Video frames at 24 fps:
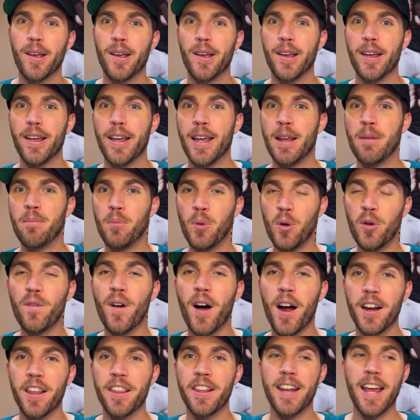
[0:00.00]
and move
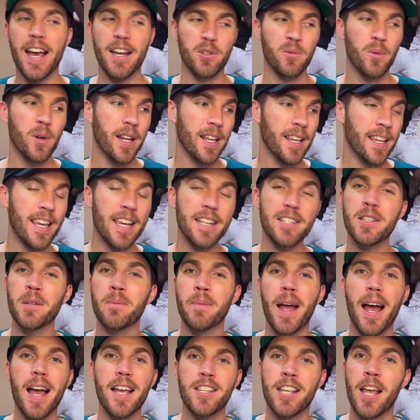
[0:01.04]
on to the next one and get some
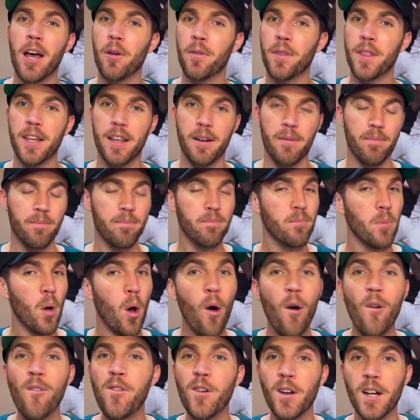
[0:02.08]
guys healthy and
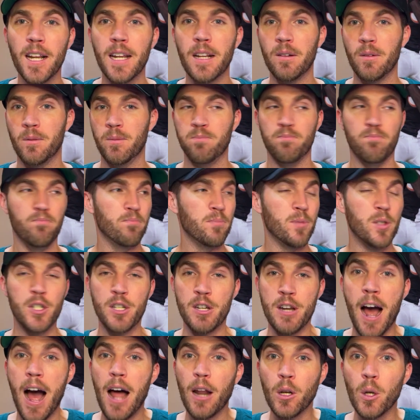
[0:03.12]
hopefully
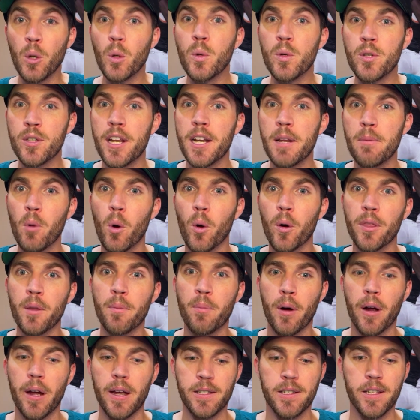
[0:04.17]
not lose any more in the
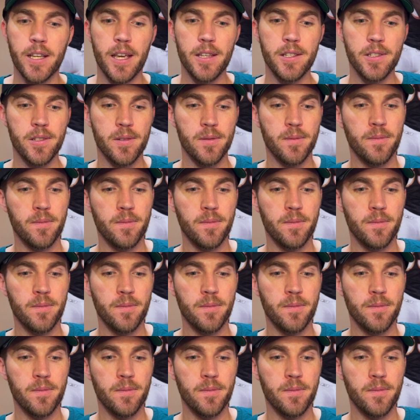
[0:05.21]
process.